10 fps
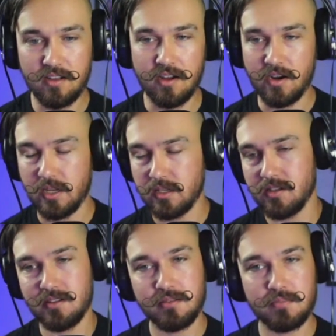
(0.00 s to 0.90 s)
All right,
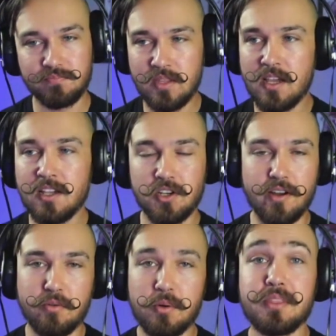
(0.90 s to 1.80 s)

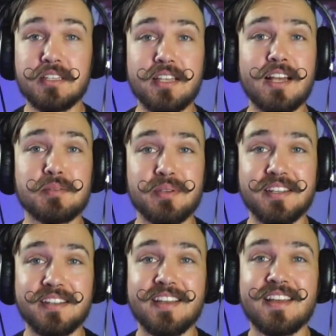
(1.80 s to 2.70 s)
sorry everyone. This has
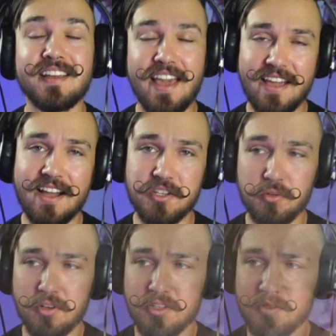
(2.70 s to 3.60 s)
been AI
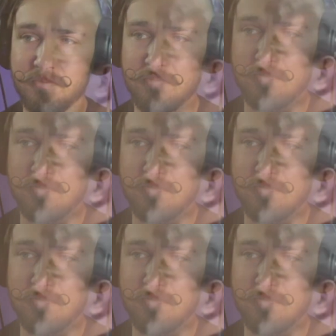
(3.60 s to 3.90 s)
George.